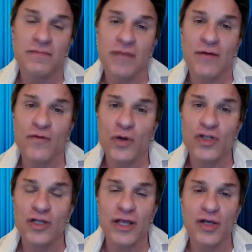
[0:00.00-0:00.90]

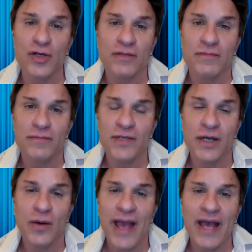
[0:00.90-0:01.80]
unfortunately couldn't, you
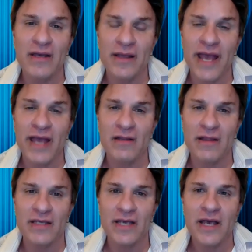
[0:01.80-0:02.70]
know, hand, handle
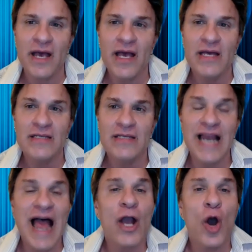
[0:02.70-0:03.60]
it. Did
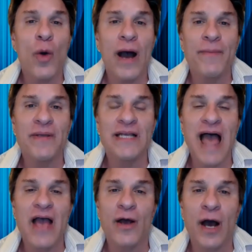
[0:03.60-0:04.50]
I go up and did
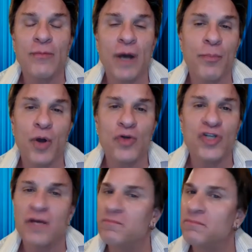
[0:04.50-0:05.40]
I a- approach
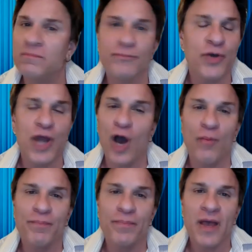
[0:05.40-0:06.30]
him? No,
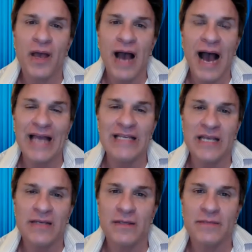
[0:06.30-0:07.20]
I
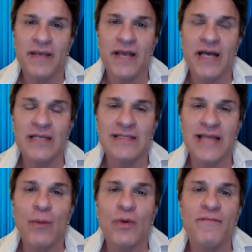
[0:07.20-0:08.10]
didn't, because
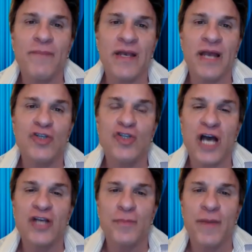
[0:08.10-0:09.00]
that would have been a
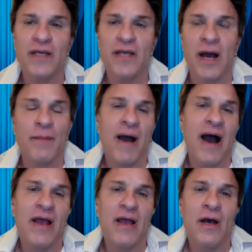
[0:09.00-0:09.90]
judgment on
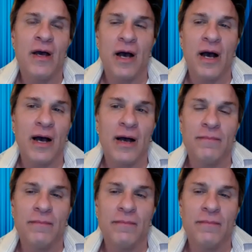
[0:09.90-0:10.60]
my, uh,